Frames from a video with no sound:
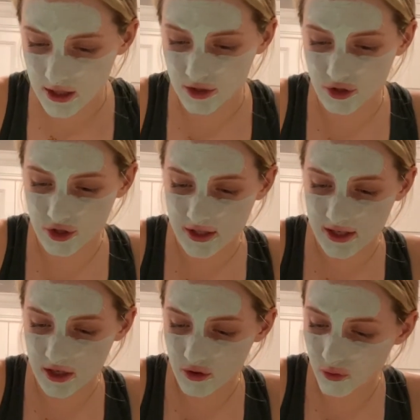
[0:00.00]
and you're just
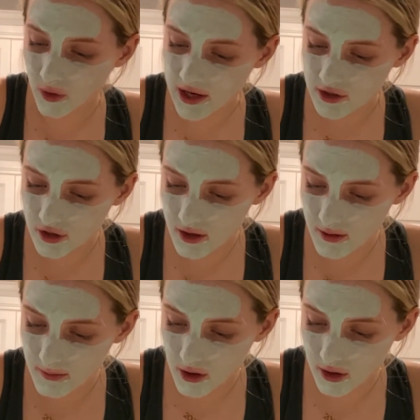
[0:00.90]
gonna arrange
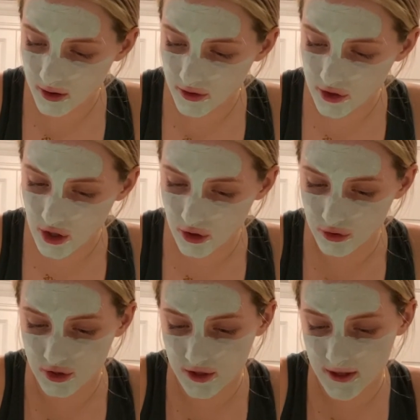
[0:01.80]
them on the
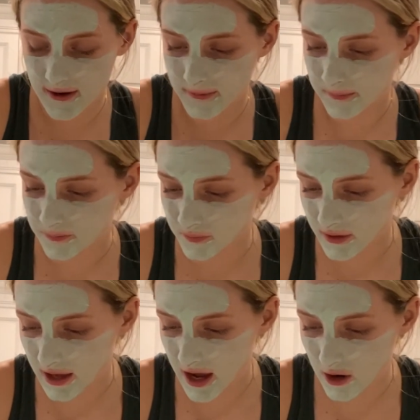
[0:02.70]
toast
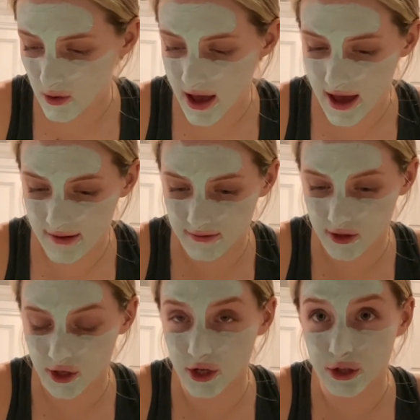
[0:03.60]

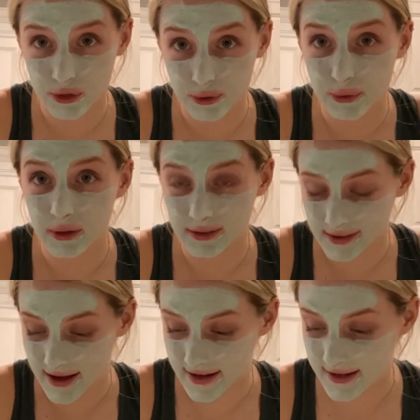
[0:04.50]
however you
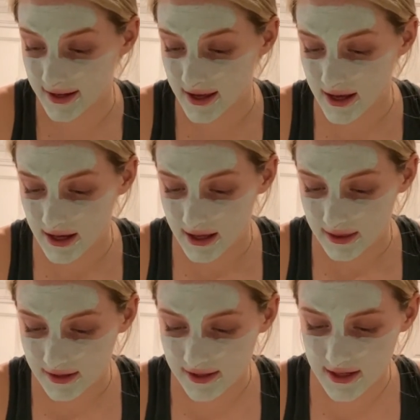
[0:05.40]
like.
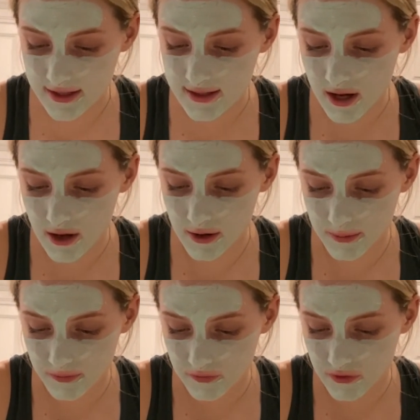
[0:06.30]
This is
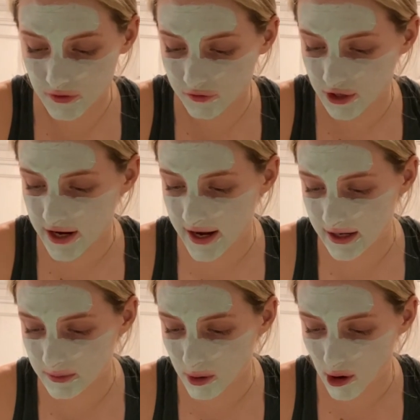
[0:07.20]
the
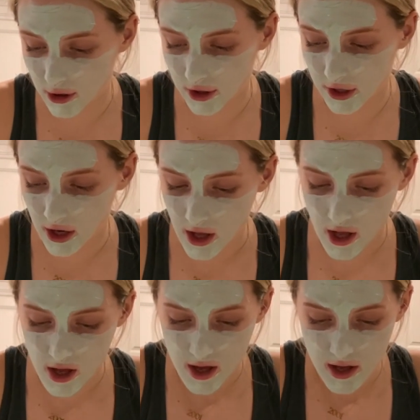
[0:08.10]
freehand part.
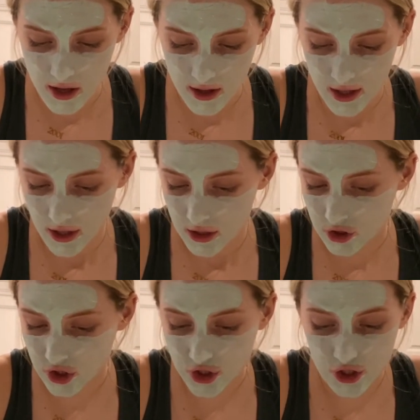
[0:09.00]

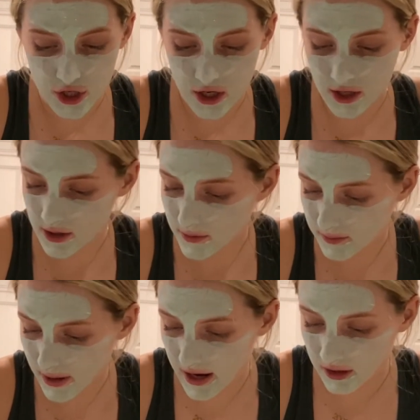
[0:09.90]
Just
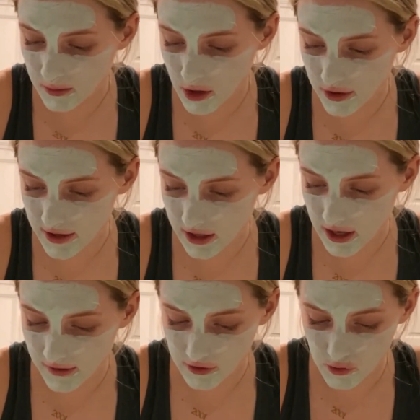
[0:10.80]
pile them on there
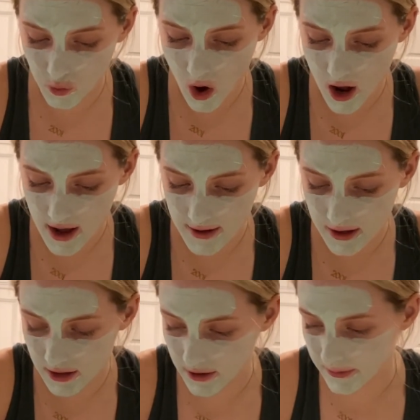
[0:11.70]
however you
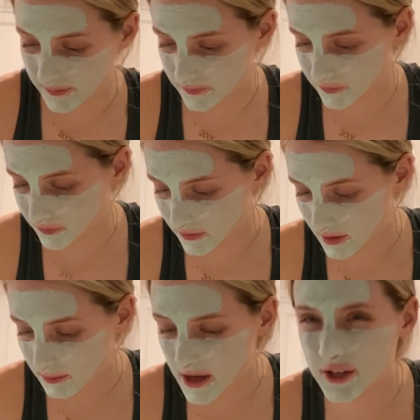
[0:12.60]
want.
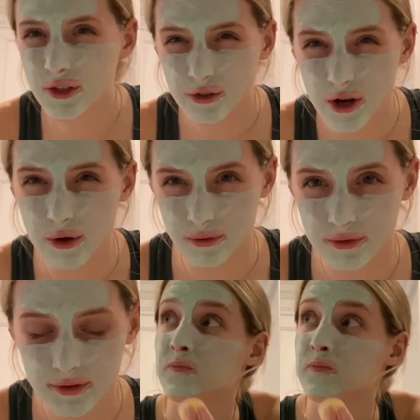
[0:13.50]
Make it your own.